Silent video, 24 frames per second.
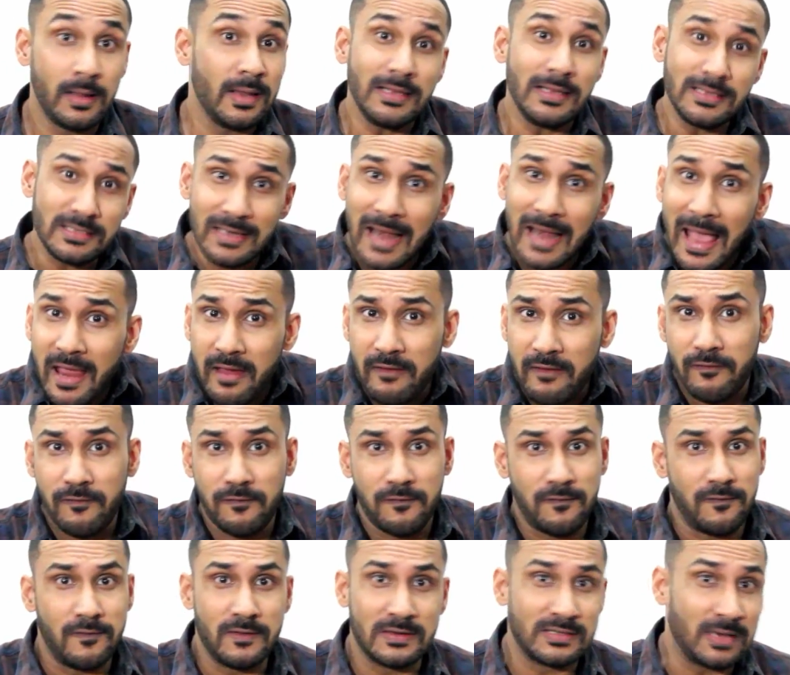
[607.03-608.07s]
It's
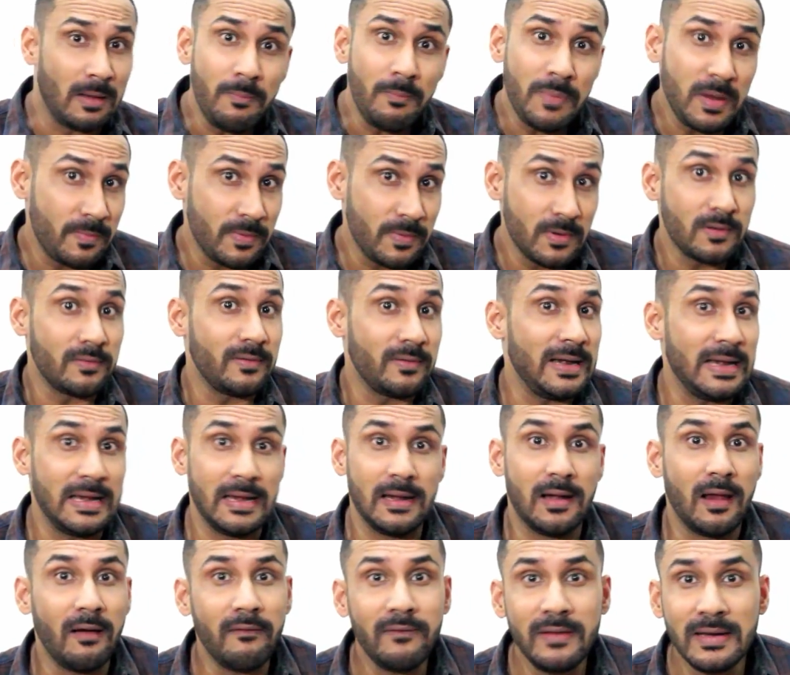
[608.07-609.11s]
life. Some people
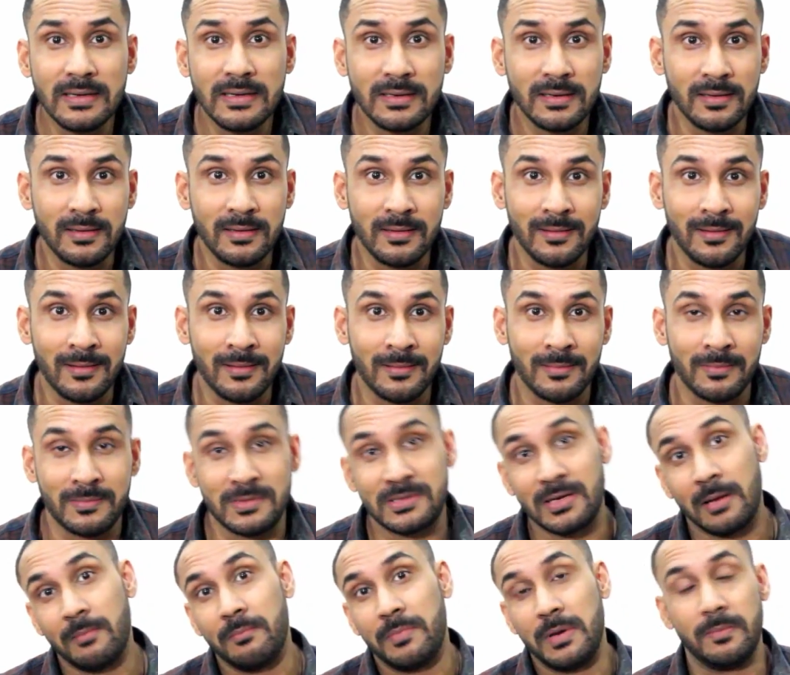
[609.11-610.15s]
really love it,
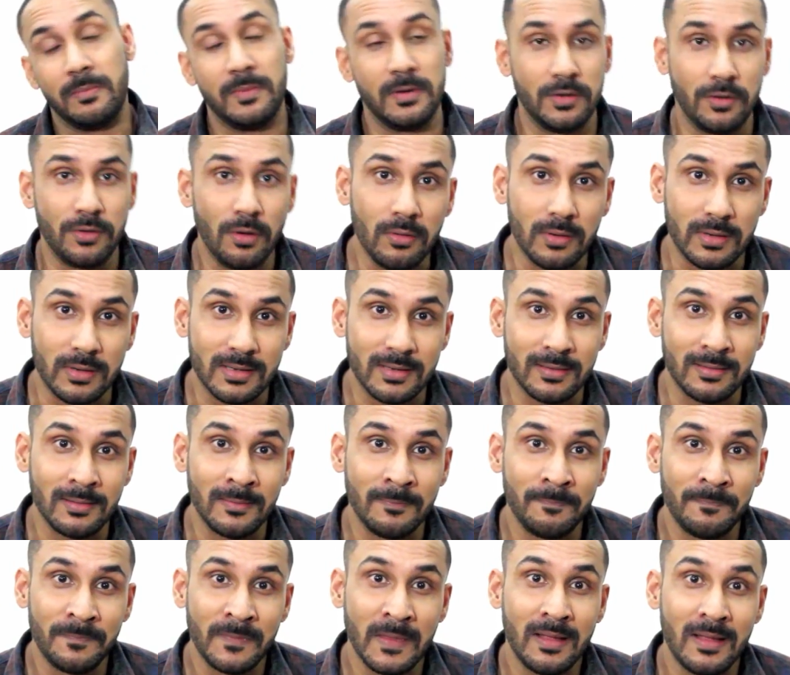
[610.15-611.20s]
some people don't.
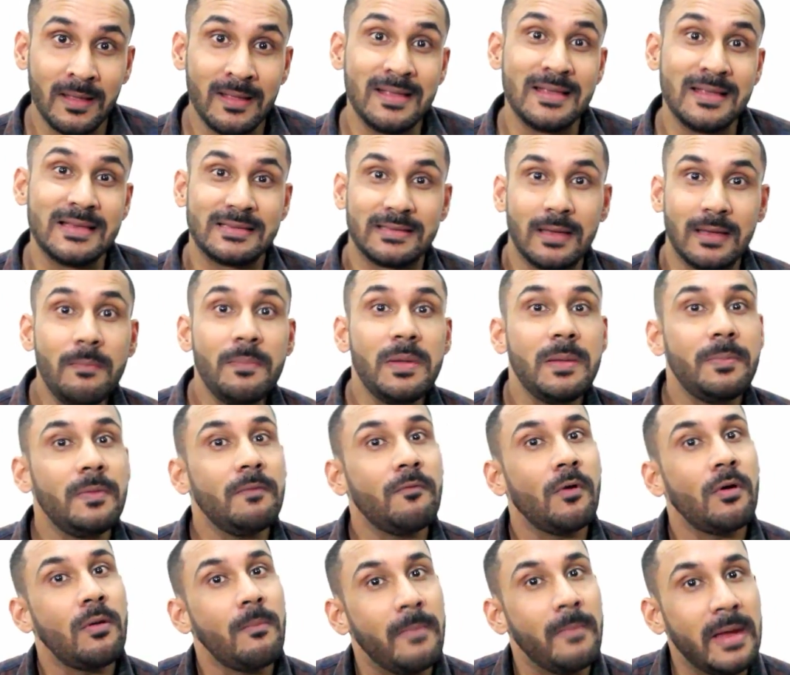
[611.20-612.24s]
Some people
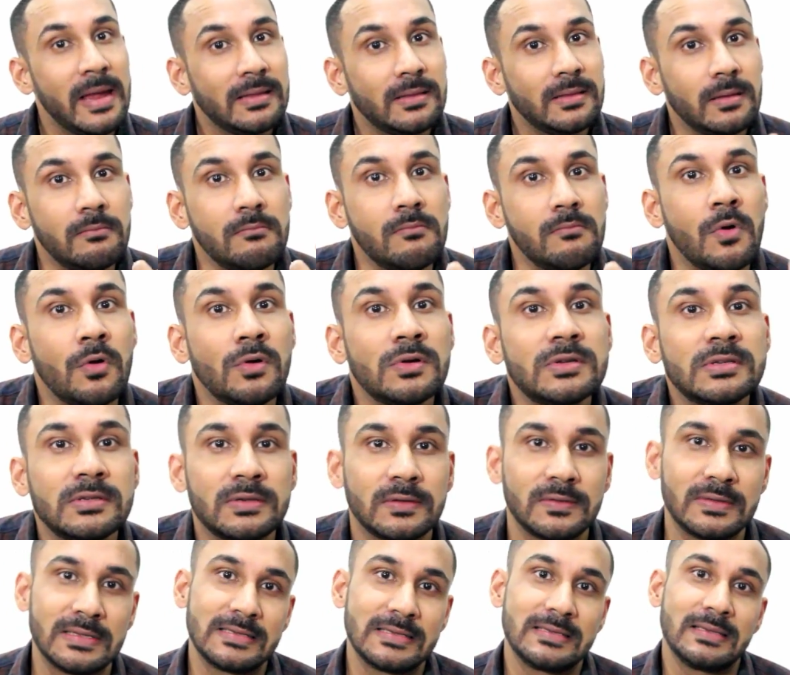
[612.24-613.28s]
want to make the
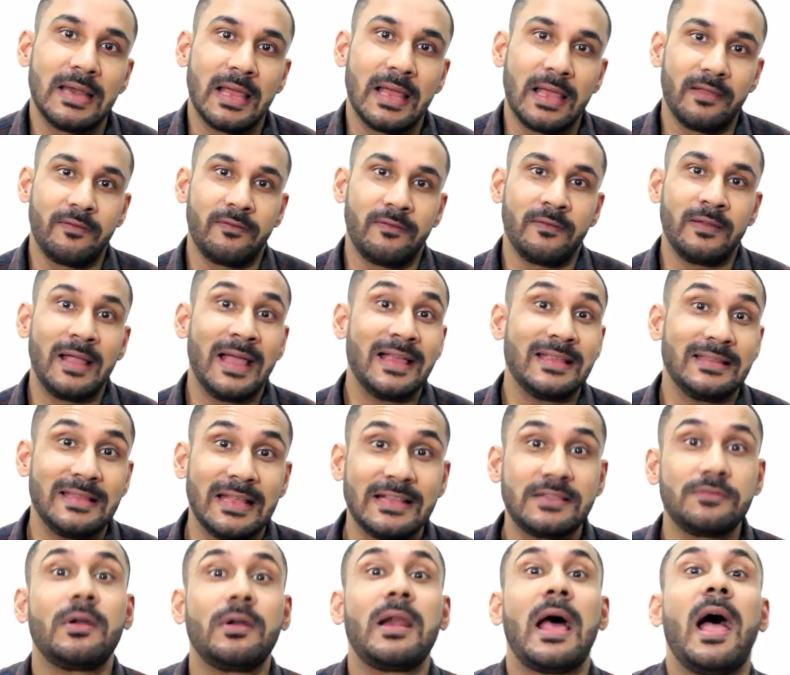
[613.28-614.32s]
most of this life. Guys,
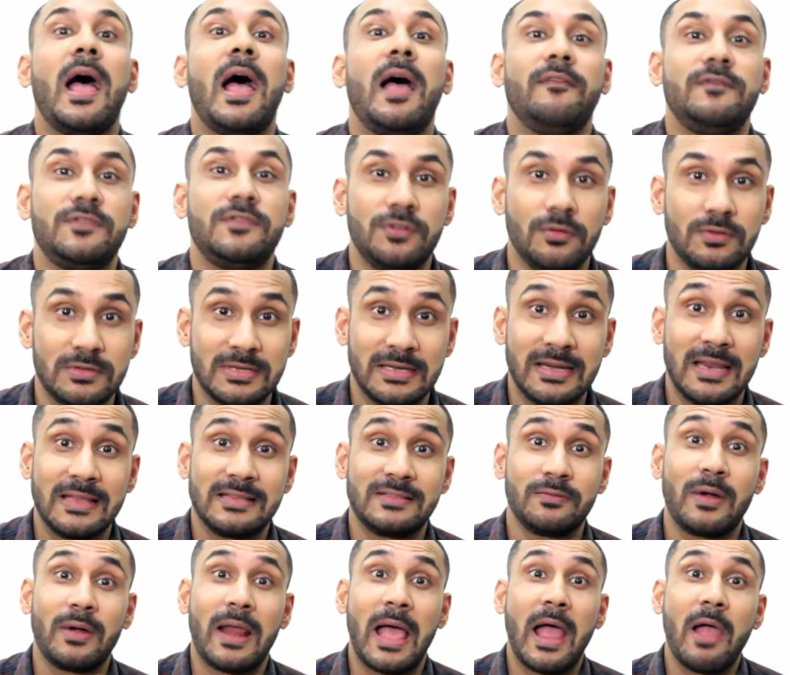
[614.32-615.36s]
that's what I've chosen.
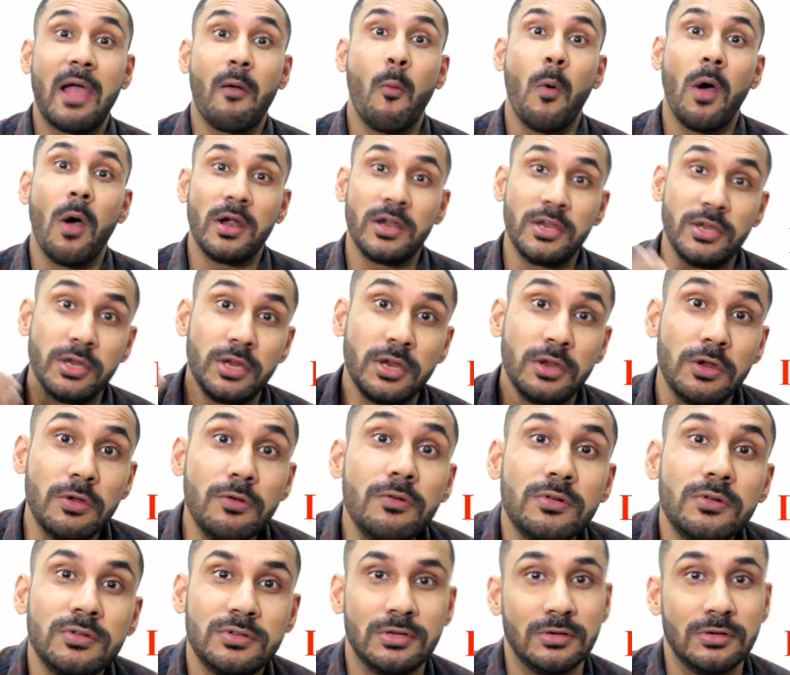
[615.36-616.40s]
That's what I want
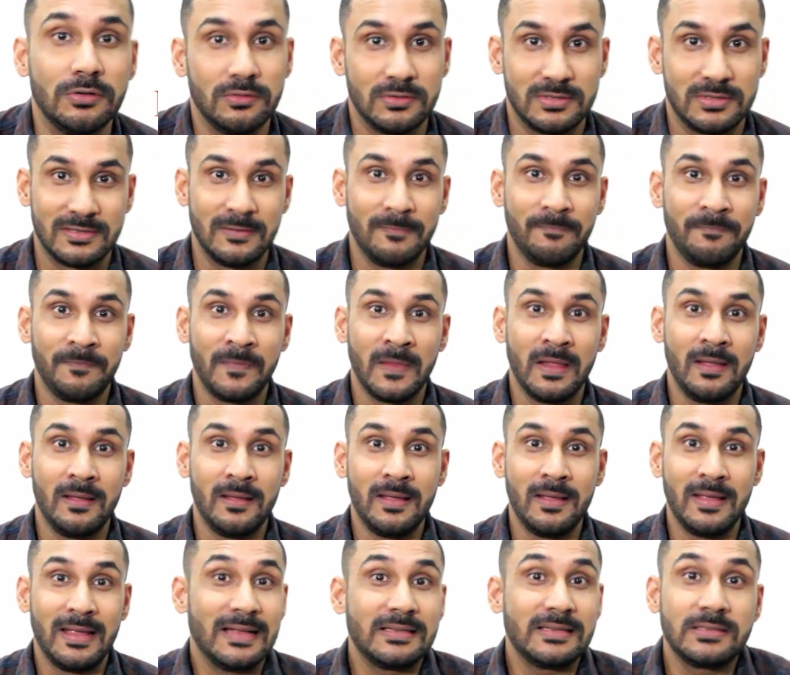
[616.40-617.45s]
you to choose.
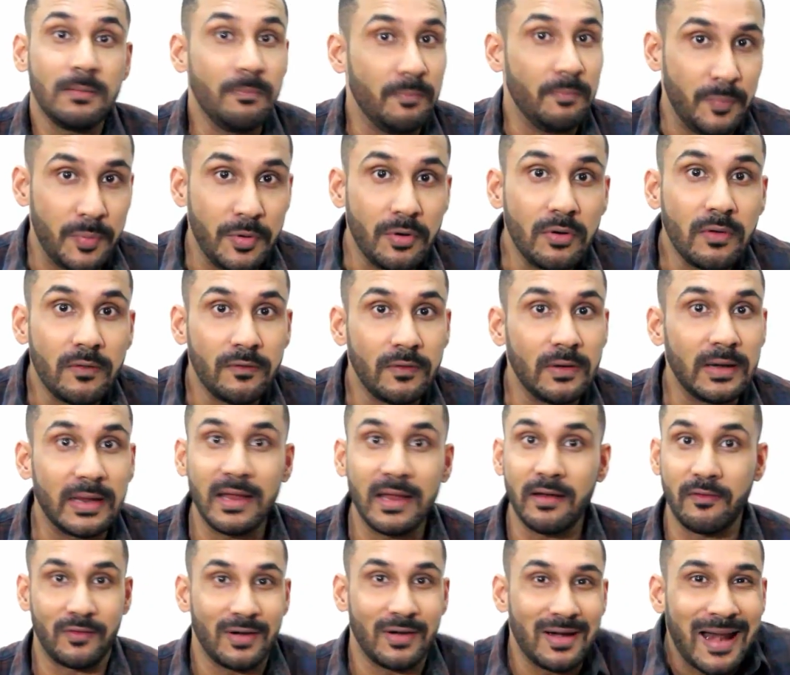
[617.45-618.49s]
It's a beautiful
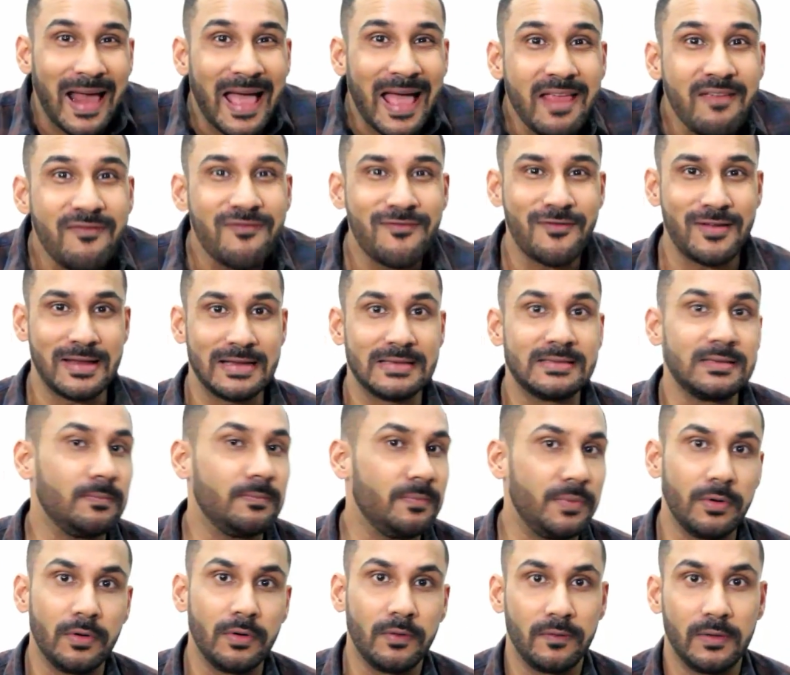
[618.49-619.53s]
gift. Life is a
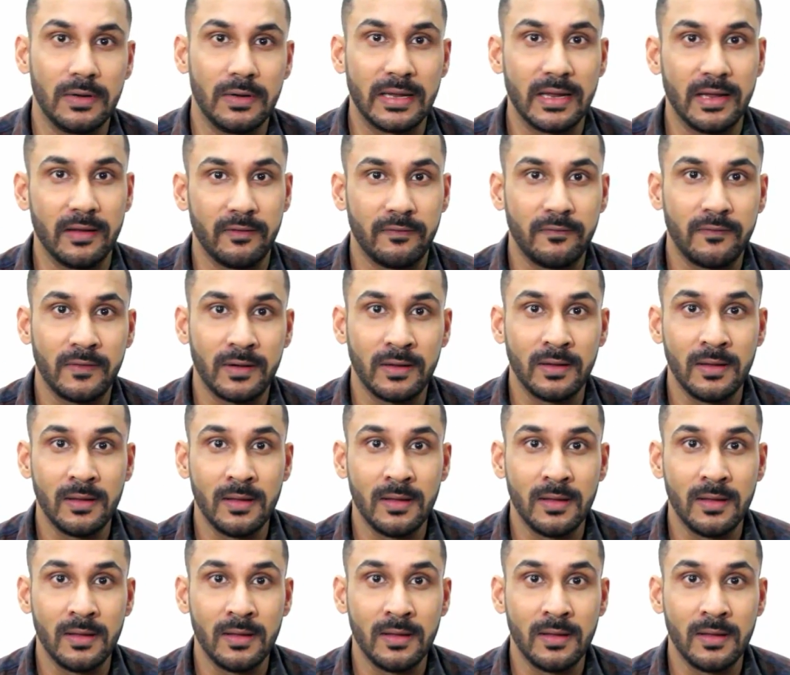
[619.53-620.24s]
beautiful gift.